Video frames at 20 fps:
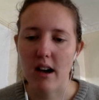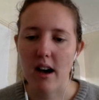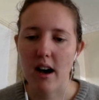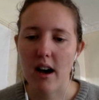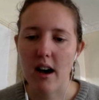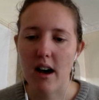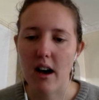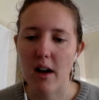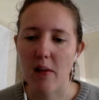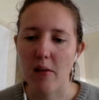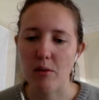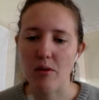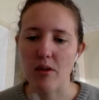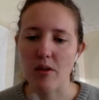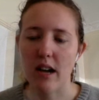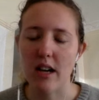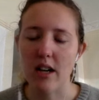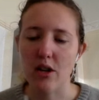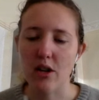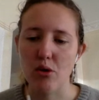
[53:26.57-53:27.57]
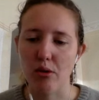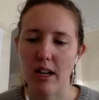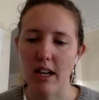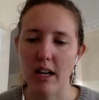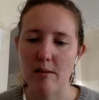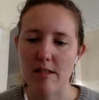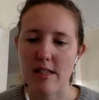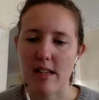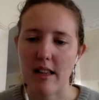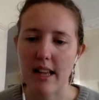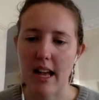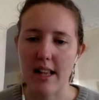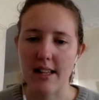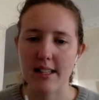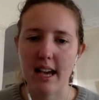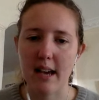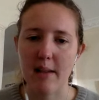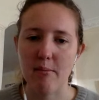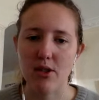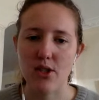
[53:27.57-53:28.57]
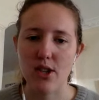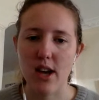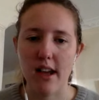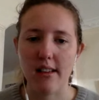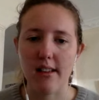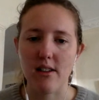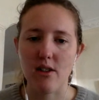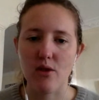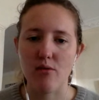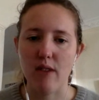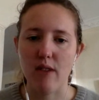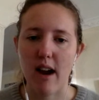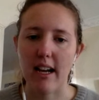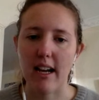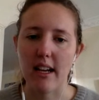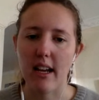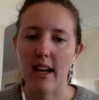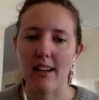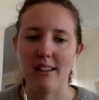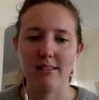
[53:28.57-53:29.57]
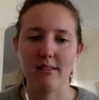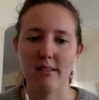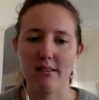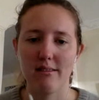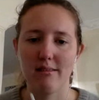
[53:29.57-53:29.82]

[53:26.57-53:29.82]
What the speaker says: I was wondering, are you talking about the Landscapes Challenge ranking